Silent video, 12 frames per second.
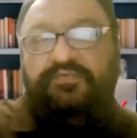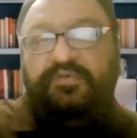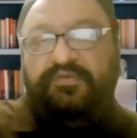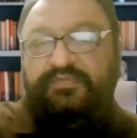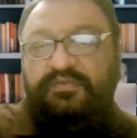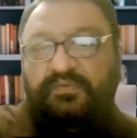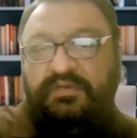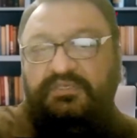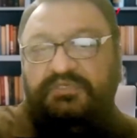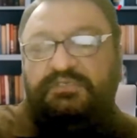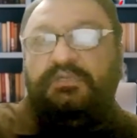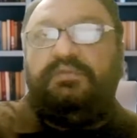fifth
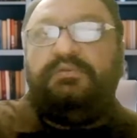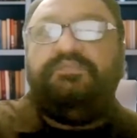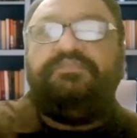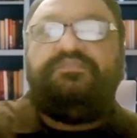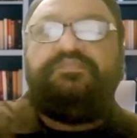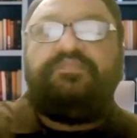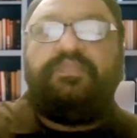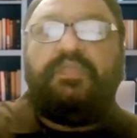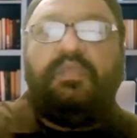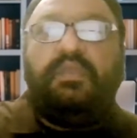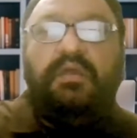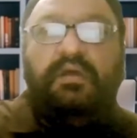question
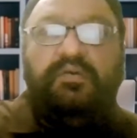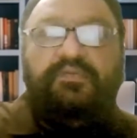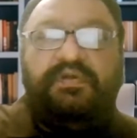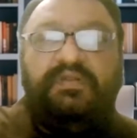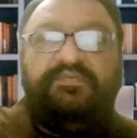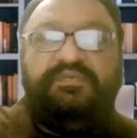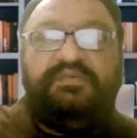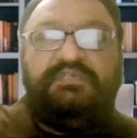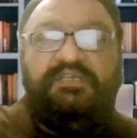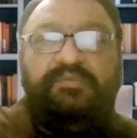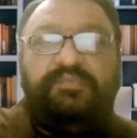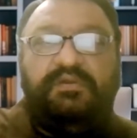for the
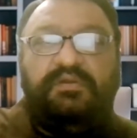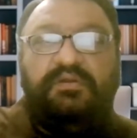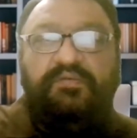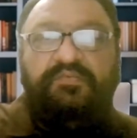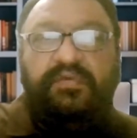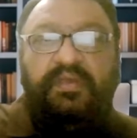first chapter of